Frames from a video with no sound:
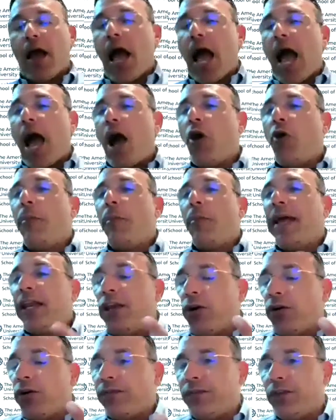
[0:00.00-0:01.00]
How many
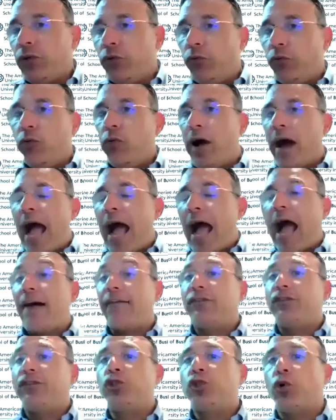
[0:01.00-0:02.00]
of you
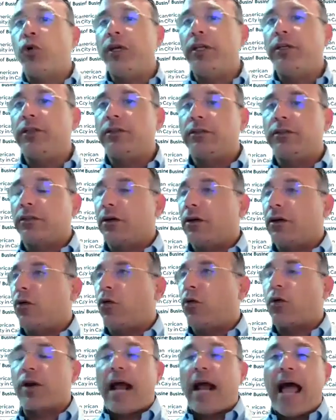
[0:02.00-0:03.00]
have joined
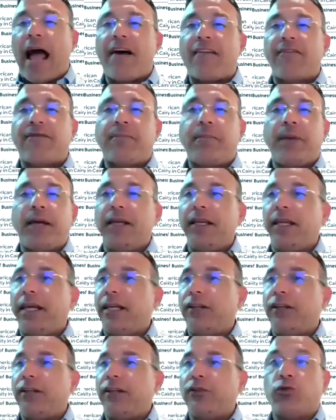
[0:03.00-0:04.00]
or have been
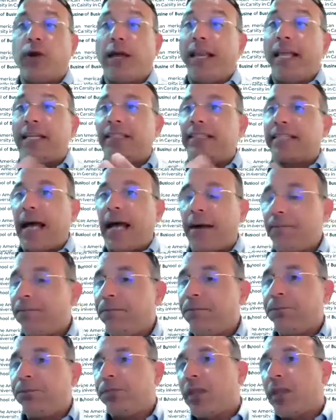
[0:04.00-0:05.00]
into an
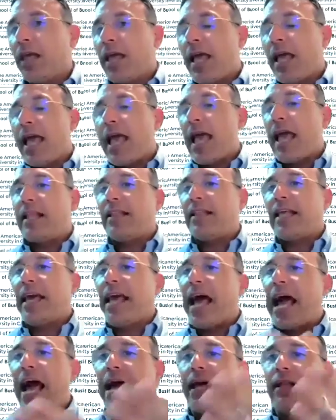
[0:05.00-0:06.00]
exam and they
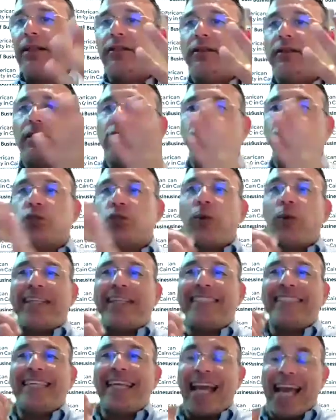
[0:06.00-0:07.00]
had
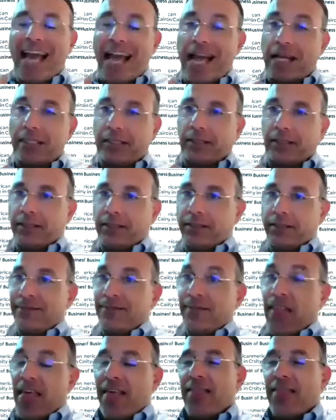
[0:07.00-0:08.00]
sweaty hands?
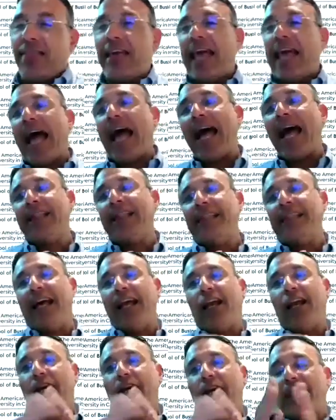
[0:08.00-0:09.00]
They had
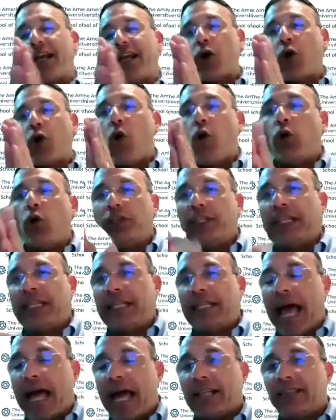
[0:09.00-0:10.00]
their cold
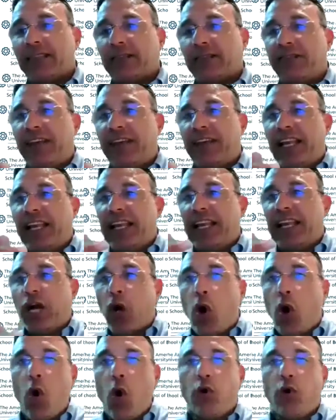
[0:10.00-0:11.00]
hands feeling
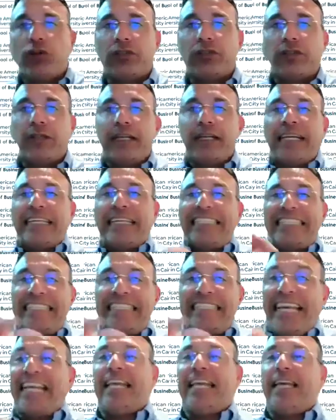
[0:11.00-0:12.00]
cold,
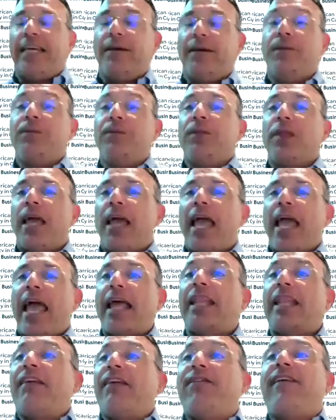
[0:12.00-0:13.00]
sticky,
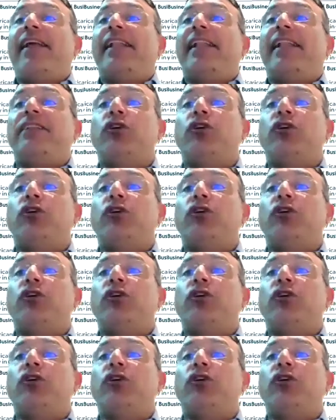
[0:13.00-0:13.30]
and they felt